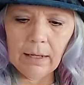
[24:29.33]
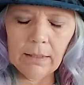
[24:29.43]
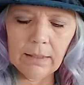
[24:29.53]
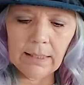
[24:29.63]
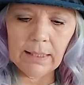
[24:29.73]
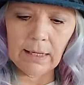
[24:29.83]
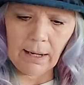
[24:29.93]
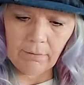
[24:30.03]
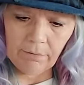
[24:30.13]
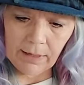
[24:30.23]
let's see, did I
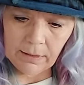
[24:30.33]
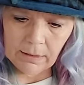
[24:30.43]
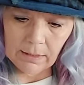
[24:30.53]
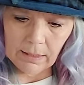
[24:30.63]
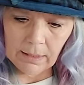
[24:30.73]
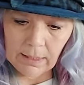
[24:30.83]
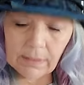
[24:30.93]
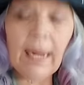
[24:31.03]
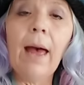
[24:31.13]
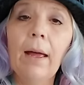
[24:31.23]
have fails on anything
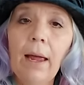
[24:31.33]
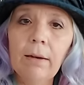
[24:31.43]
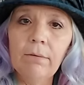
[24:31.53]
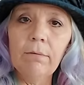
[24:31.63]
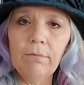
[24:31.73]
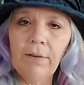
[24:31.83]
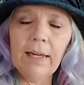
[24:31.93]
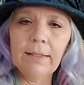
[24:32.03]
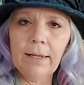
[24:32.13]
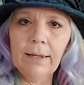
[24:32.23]
else? Yeah, I had
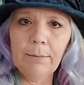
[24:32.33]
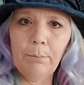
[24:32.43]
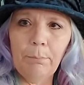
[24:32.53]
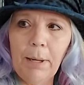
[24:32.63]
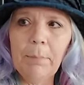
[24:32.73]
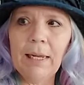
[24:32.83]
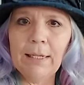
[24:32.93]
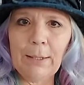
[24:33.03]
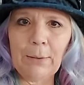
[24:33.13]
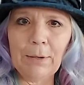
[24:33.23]
fails on the
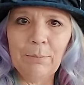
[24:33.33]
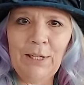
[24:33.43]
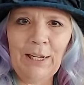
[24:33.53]
pumpkin totem